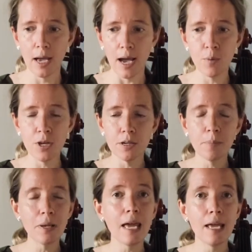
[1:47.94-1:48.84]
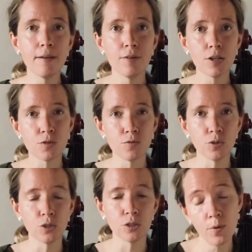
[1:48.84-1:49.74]
And we're going to play, first of
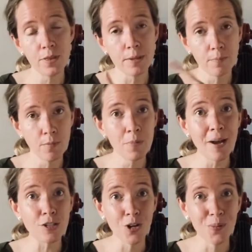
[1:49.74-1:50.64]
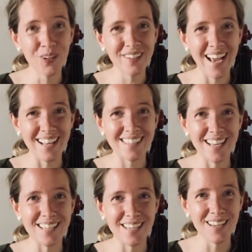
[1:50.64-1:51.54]
all, with the metronome on at
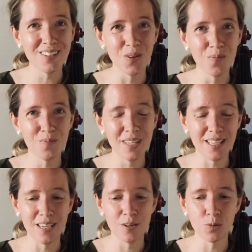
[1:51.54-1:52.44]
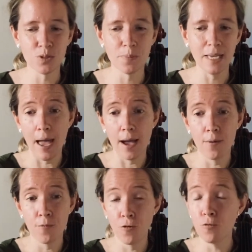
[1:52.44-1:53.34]
60, so 60 equals the beat,
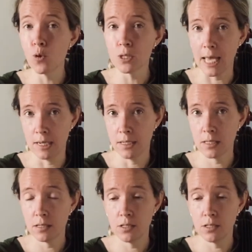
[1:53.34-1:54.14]
for 4 seconds.